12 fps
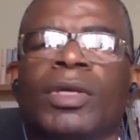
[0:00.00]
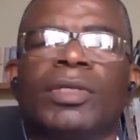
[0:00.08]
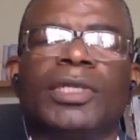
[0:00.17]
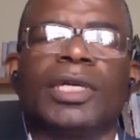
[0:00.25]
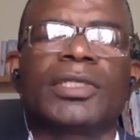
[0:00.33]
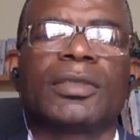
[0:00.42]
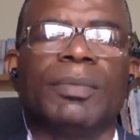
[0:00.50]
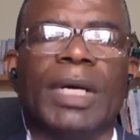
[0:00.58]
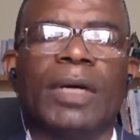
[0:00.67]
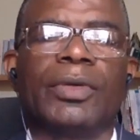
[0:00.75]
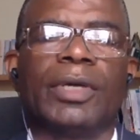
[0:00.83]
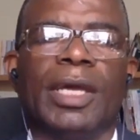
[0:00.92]
just to
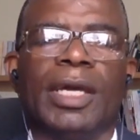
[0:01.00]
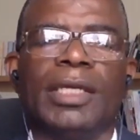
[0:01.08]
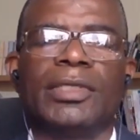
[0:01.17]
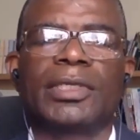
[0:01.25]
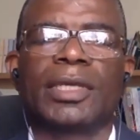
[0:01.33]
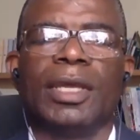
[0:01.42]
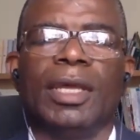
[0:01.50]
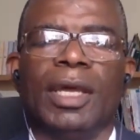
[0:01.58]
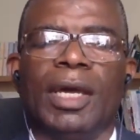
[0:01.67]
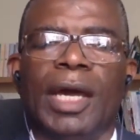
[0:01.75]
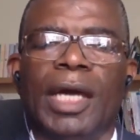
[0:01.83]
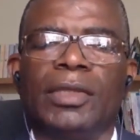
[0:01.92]
bow your heads
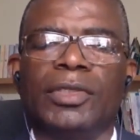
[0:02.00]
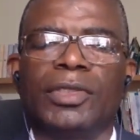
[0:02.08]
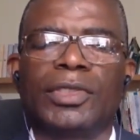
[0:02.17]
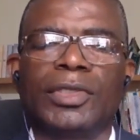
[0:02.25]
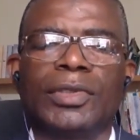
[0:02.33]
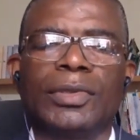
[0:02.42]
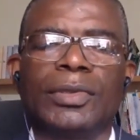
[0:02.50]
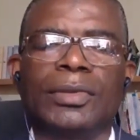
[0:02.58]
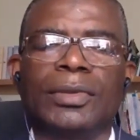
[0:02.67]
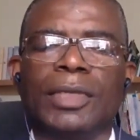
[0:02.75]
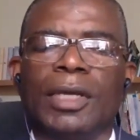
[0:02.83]
and to